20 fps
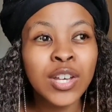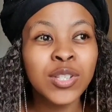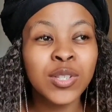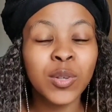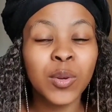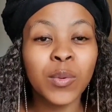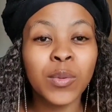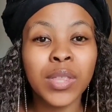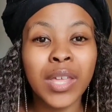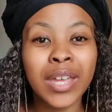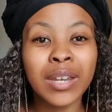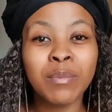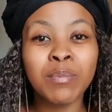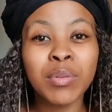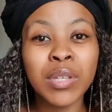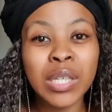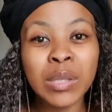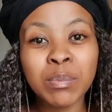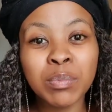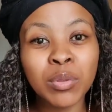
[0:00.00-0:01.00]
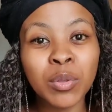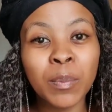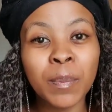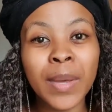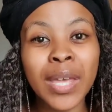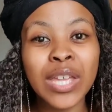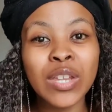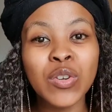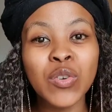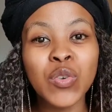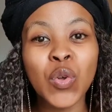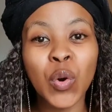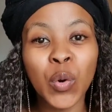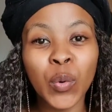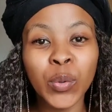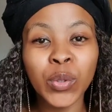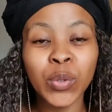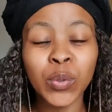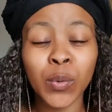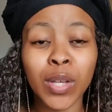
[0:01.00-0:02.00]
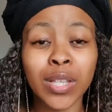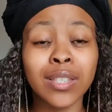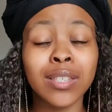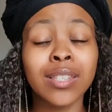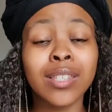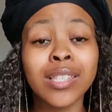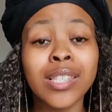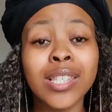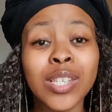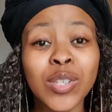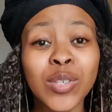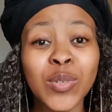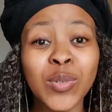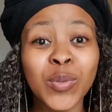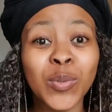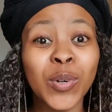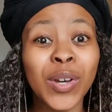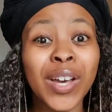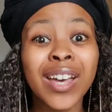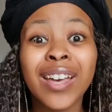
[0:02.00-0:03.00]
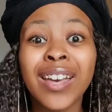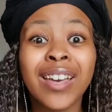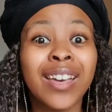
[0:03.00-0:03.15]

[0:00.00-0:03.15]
so that people may know you and see you